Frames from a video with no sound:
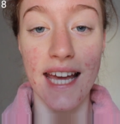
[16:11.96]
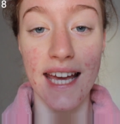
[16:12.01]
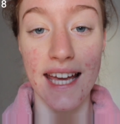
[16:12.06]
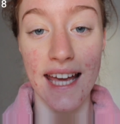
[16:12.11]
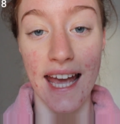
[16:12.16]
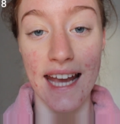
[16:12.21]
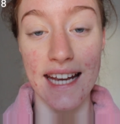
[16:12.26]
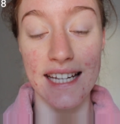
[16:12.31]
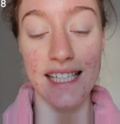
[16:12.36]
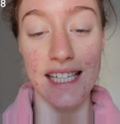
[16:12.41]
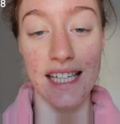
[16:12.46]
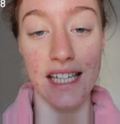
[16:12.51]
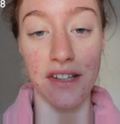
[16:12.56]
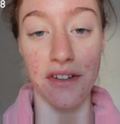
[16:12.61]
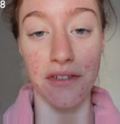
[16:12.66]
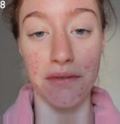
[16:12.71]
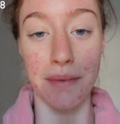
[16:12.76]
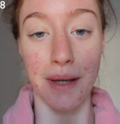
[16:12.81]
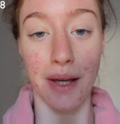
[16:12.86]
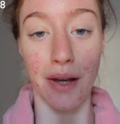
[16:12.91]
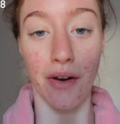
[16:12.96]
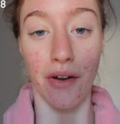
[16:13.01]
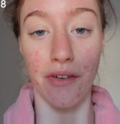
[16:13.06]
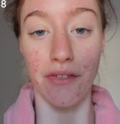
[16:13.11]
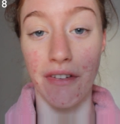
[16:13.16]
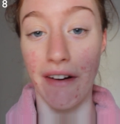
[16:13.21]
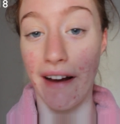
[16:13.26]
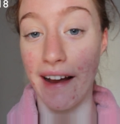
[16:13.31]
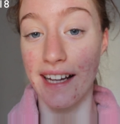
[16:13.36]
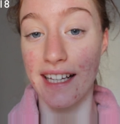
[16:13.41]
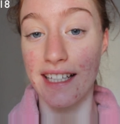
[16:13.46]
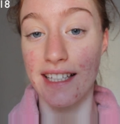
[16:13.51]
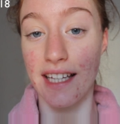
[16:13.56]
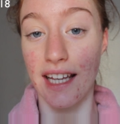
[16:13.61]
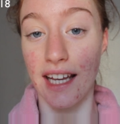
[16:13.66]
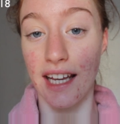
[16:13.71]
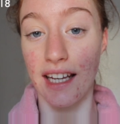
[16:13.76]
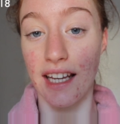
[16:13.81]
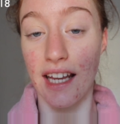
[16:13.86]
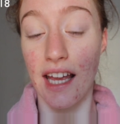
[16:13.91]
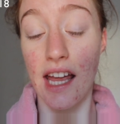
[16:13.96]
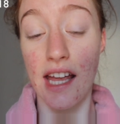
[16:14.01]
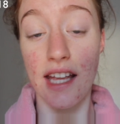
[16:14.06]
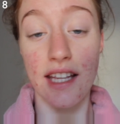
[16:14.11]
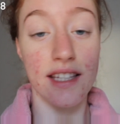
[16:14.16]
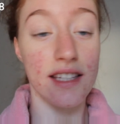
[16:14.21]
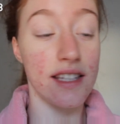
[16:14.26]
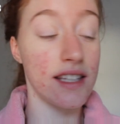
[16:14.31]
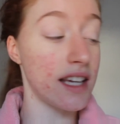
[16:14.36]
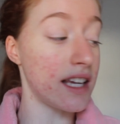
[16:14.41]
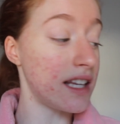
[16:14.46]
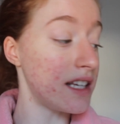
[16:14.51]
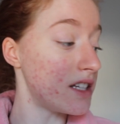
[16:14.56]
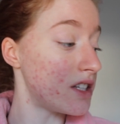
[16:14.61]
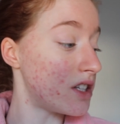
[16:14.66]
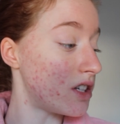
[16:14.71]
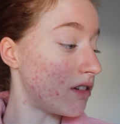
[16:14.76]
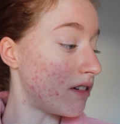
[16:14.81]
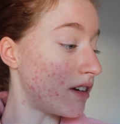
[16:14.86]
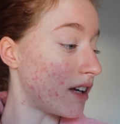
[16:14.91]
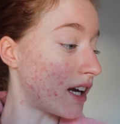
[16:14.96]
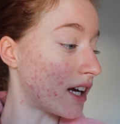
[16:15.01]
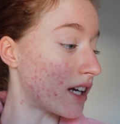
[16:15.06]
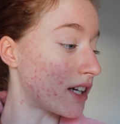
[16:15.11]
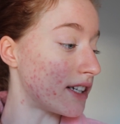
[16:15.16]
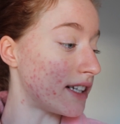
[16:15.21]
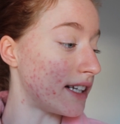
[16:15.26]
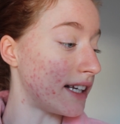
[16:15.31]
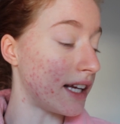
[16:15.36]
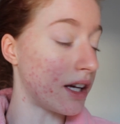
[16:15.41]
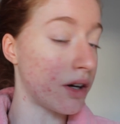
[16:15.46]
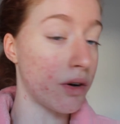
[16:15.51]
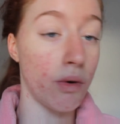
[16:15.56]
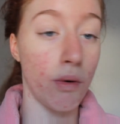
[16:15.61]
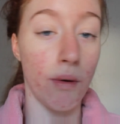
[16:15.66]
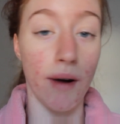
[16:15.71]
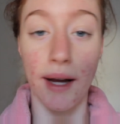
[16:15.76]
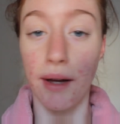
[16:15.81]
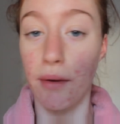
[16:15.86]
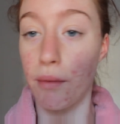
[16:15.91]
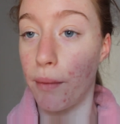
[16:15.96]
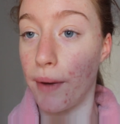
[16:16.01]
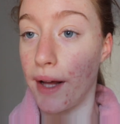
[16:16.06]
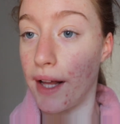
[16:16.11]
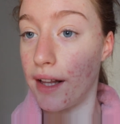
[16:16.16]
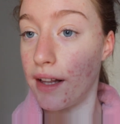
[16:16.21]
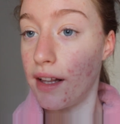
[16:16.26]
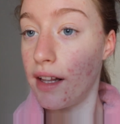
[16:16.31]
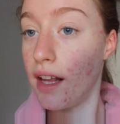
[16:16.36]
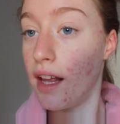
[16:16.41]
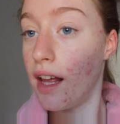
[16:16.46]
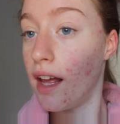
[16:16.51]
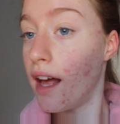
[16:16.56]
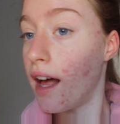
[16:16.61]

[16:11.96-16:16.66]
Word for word: day 18 of being on Roaccutane. Skin is doing actually quite well.